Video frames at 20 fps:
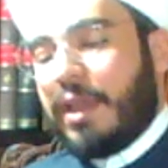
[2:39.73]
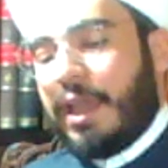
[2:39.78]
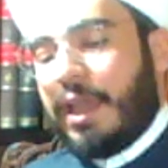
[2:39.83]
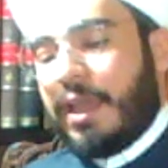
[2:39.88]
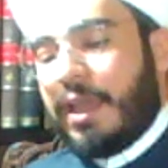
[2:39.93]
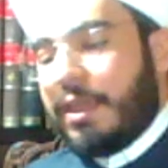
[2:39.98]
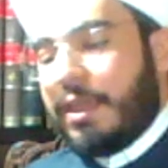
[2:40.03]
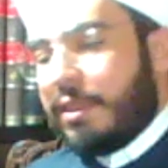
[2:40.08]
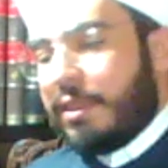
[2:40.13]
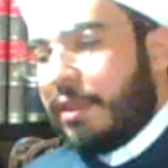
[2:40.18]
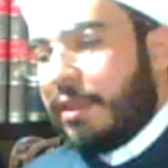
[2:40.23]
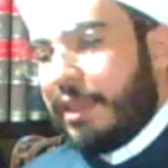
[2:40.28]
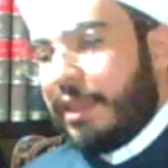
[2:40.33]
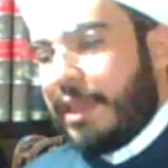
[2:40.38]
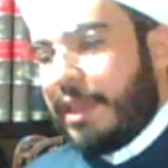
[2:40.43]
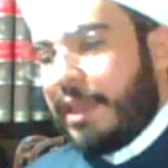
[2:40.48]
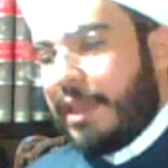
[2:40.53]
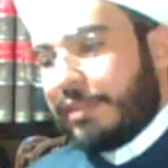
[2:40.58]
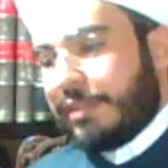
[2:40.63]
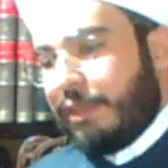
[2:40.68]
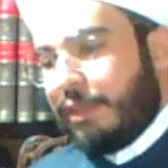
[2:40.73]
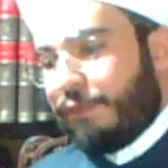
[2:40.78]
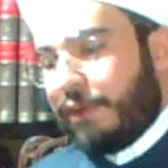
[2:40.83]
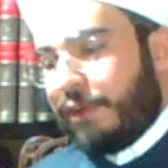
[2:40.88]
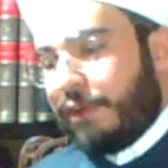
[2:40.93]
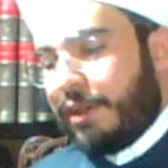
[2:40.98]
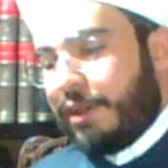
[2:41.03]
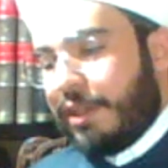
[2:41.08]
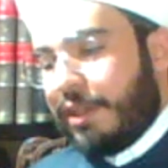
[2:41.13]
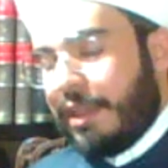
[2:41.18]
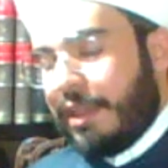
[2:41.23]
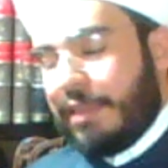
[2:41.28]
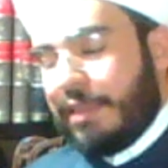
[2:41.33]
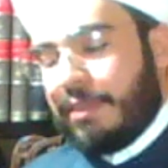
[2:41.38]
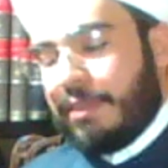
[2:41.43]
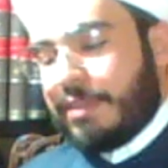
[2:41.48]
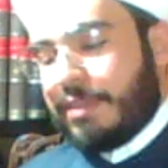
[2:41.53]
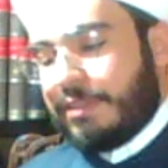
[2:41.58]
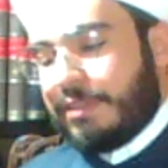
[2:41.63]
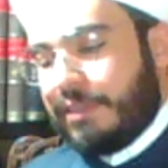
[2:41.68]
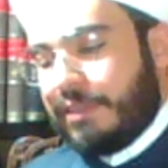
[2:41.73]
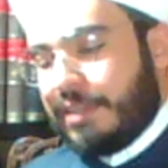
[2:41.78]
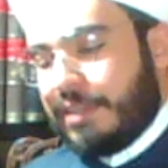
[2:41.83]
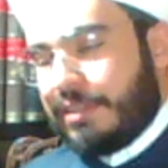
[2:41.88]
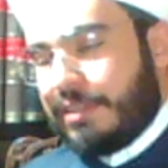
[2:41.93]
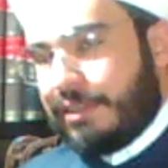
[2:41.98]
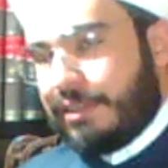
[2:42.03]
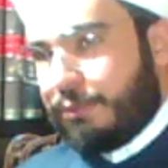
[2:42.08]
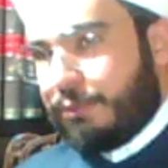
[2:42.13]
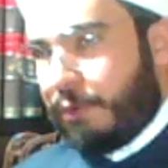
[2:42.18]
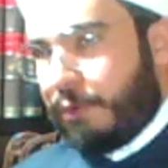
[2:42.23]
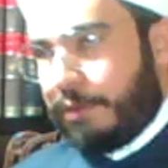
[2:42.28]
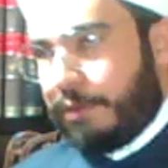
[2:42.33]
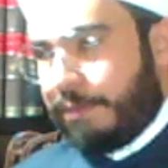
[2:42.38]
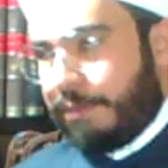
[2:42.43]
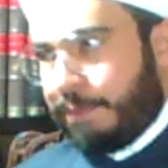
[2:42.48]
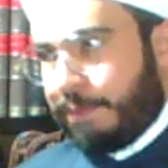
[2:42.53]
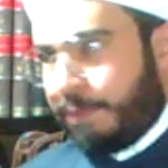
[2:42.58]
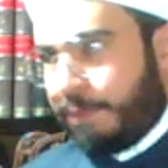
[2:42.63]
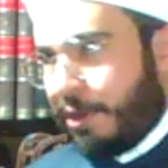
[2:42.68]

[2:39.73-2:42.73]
And I guess if I this is one